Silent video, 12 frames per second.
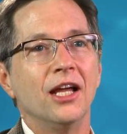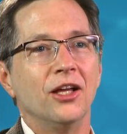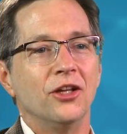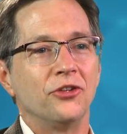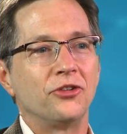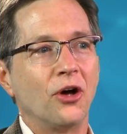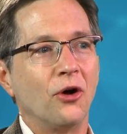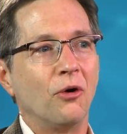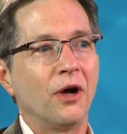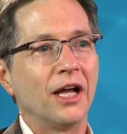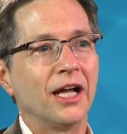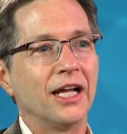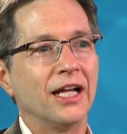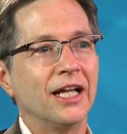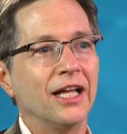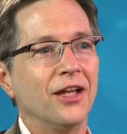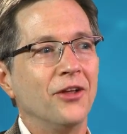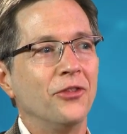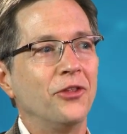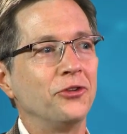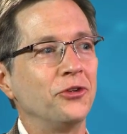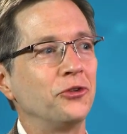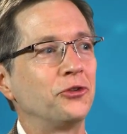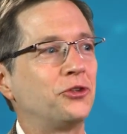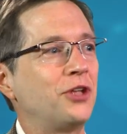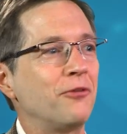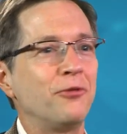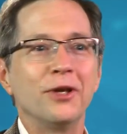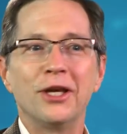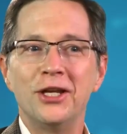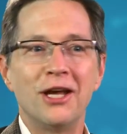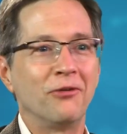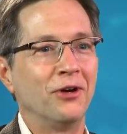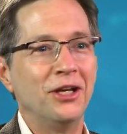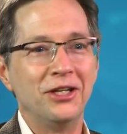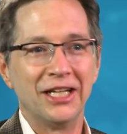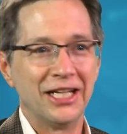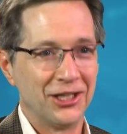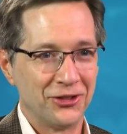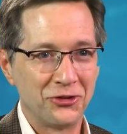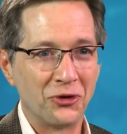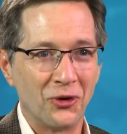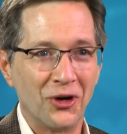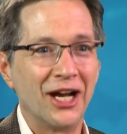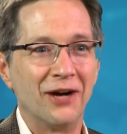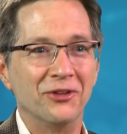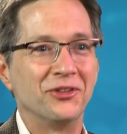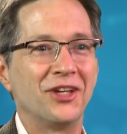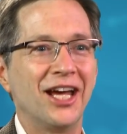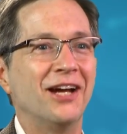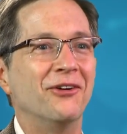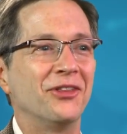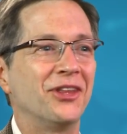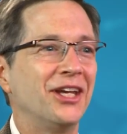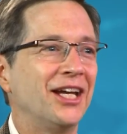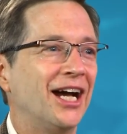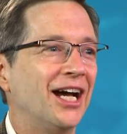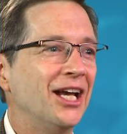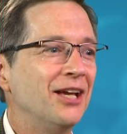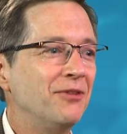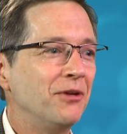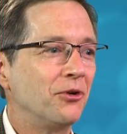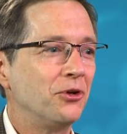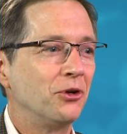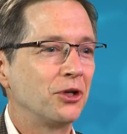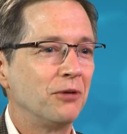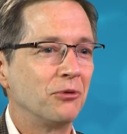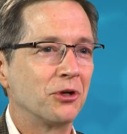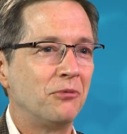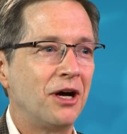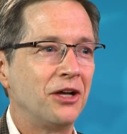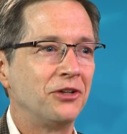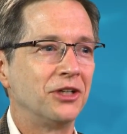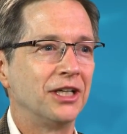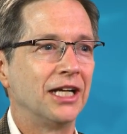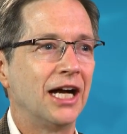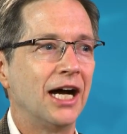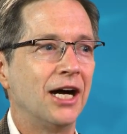So this is definitely a never-ending story, I would say, with the in vivo neurochemical monitoring.